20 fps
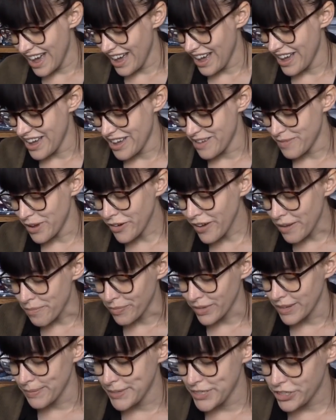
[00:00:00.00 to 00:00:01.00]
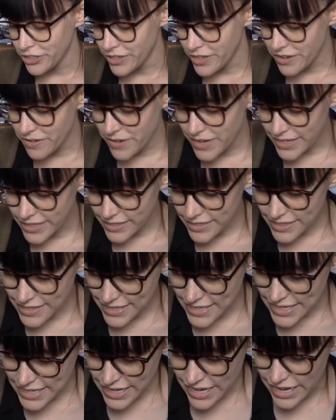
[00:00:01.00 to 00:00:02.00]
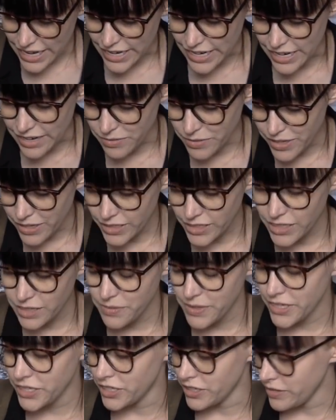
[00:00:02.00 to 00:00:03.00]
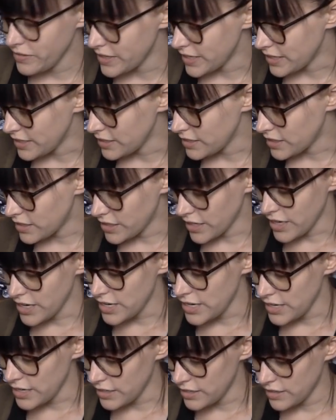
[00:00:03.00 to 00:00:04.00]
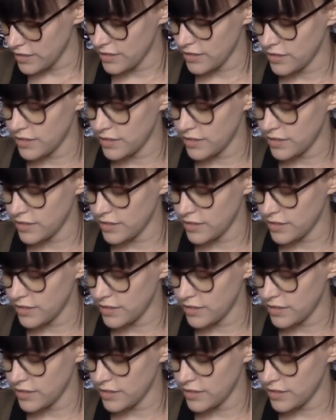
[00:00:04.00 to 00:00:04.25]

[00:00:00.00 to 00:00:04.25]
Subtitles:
Okay, let me show you what else is in here. What else are we doing and starting?